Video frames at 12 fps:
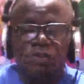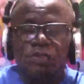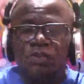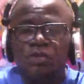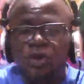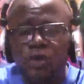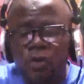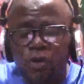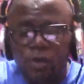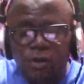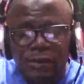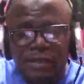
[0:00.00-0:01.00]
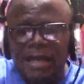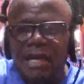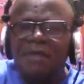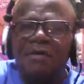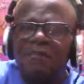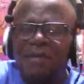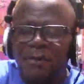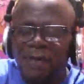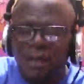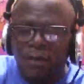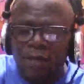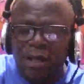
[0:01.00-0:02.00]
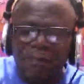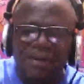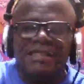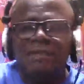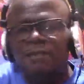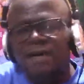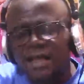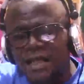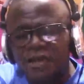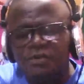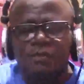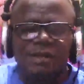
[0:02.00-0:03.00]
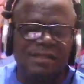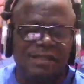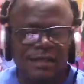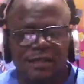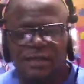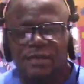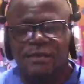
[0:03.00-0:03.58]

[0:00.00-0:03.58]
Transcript: Yo, yana ya for him and a papa, but yana jumidi.